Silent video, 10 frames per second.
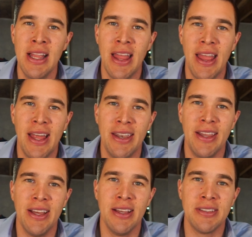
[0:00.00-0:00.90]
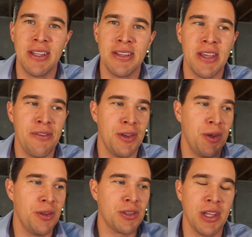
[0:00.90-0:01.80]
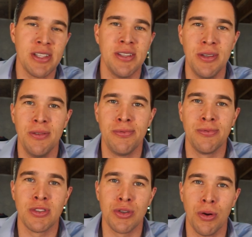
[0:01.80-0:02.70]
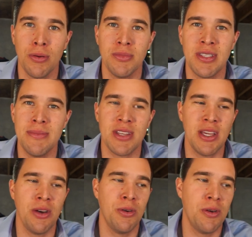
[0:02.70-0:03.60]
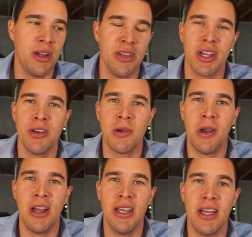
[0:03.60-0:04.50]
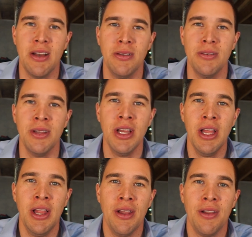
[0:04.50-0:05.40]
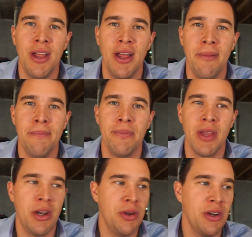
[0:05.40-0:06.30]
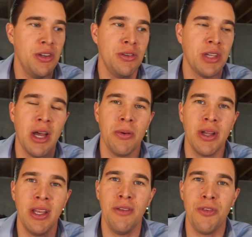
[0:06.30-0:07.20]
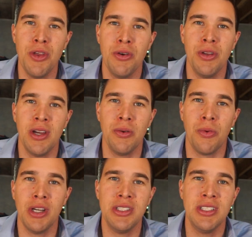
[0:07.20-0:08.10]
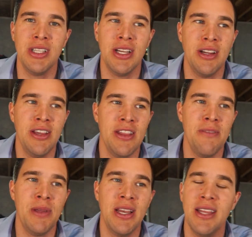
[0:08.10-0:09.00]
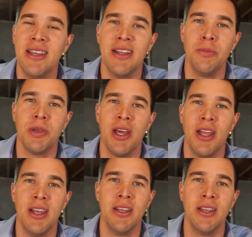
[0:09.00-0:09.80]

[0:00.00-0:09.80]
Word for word: And uh, stay safe. I know there's lots of storms, seems like, going around the country right now. And um, I know here in Utah we're getting a few, and out in Washington area they've been getting dumped on.